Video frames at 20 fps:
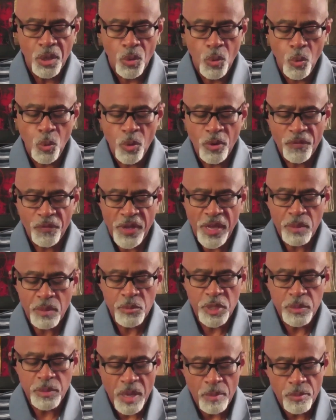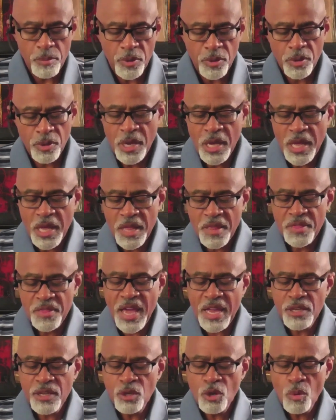or family member
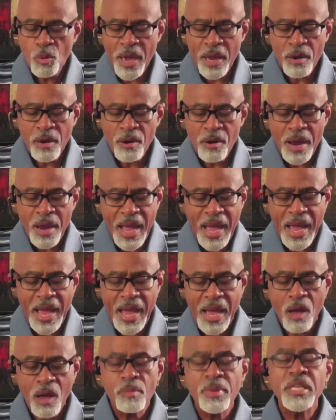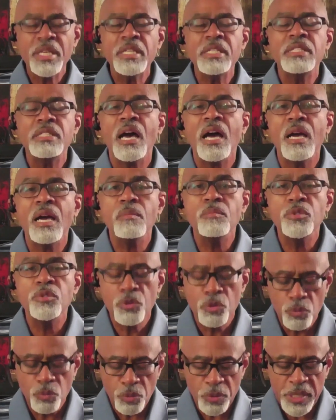that no matter how many times
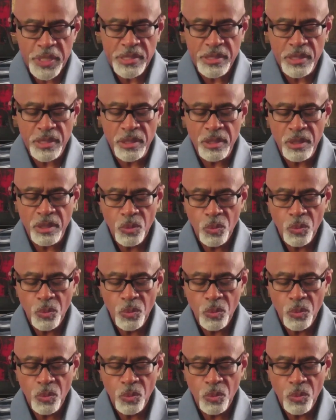you reason